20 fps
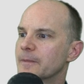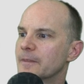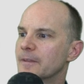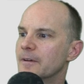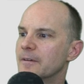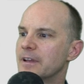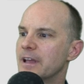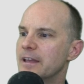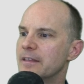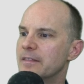
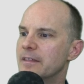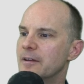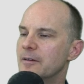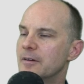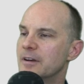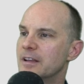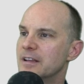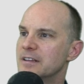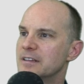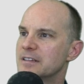Okay, there
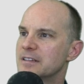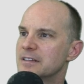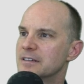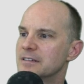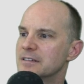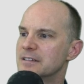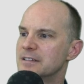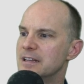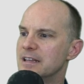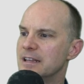it is,
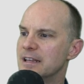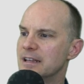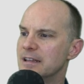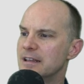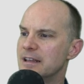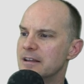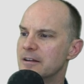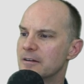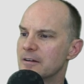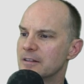sneaking
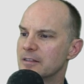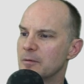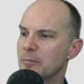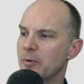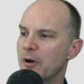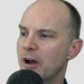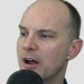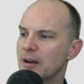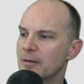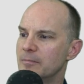here at the
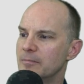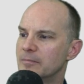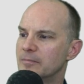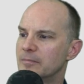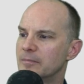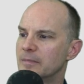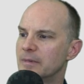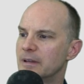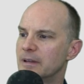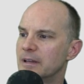bottom.
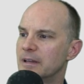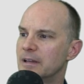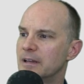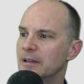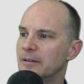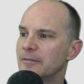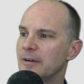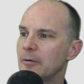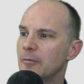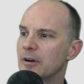
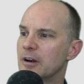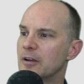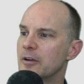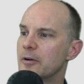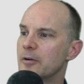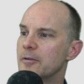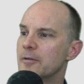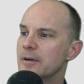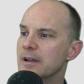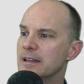If I want to
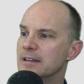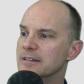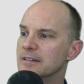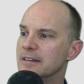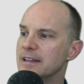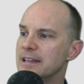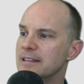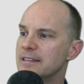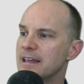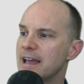go and
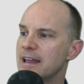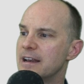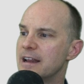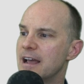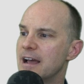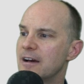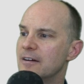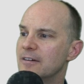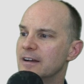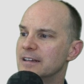delete that
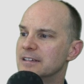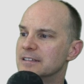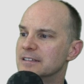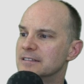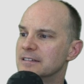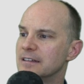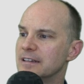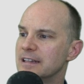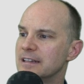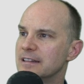now, I just
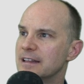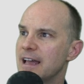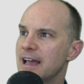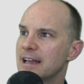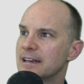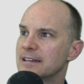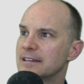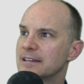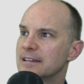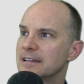delete
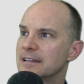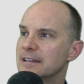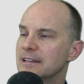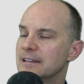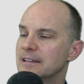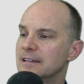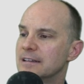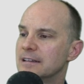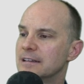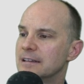that
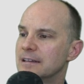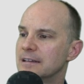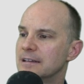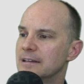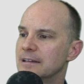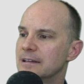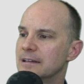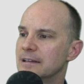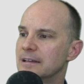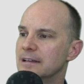
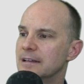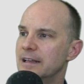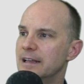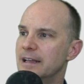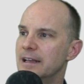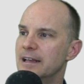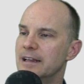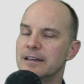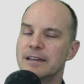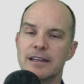
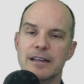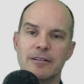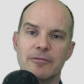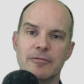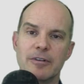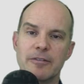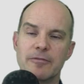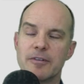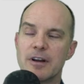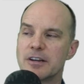and it
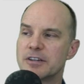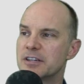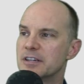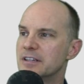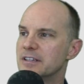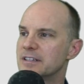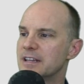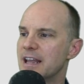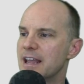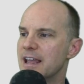
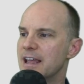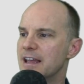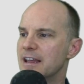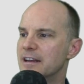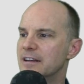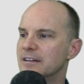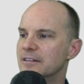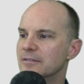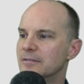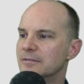refreshes
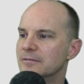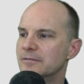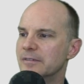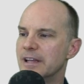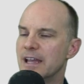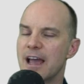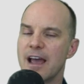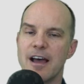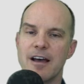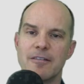and we
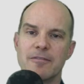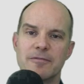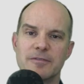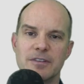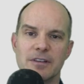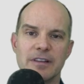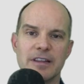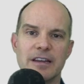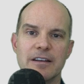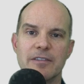have
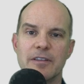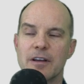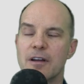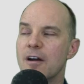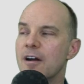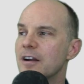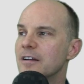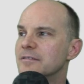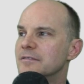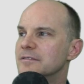deleted the
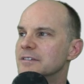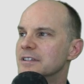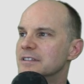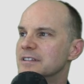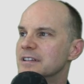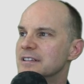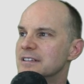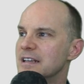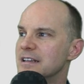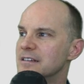card just
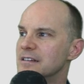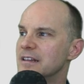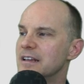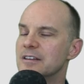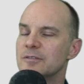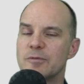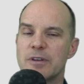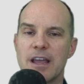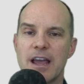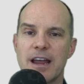as easily
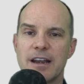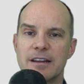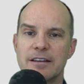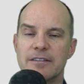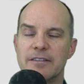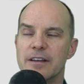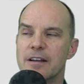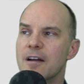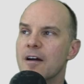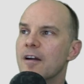as we
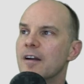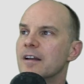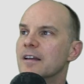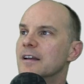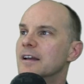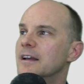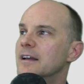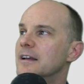added the card.